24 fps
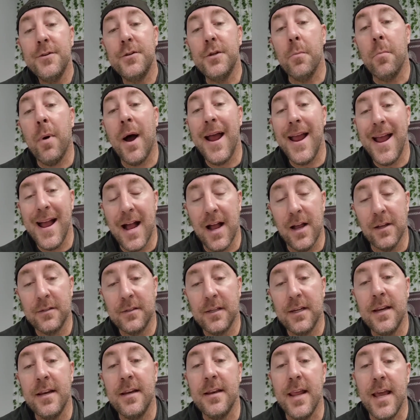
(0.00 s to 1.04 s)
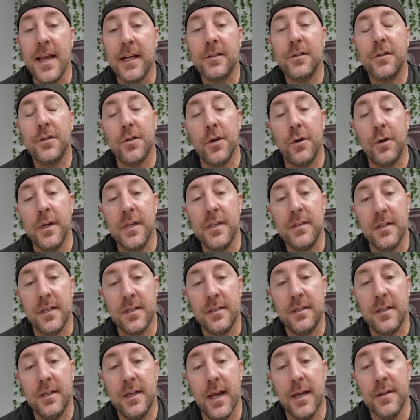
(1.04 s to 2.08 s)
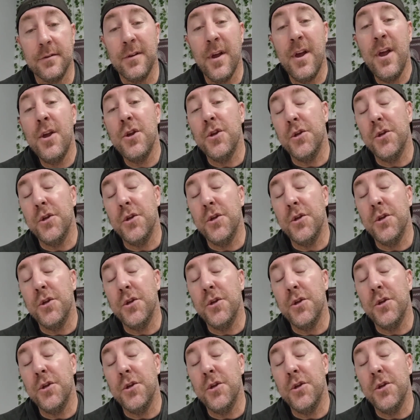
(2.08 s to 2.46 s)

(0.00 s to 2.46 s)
to buy a house in the next 30, 60 days.